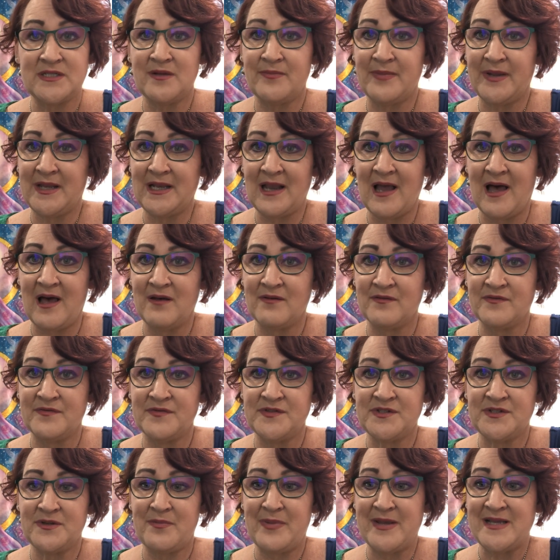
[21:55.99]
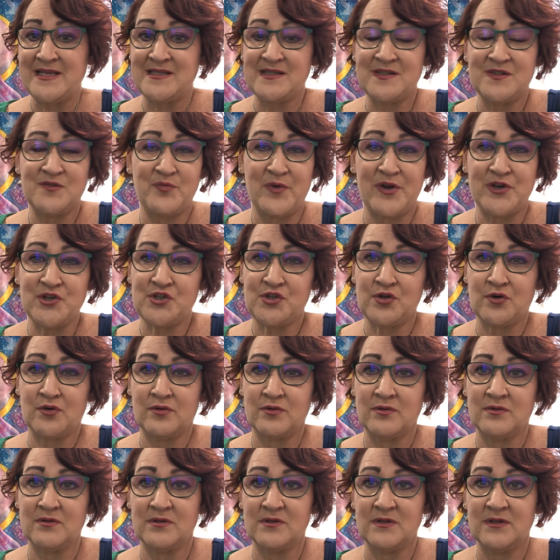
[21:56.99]
to be loved, to be
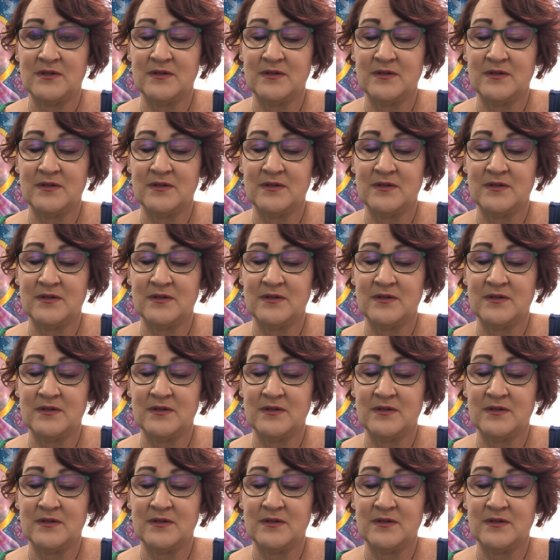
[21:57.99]
special.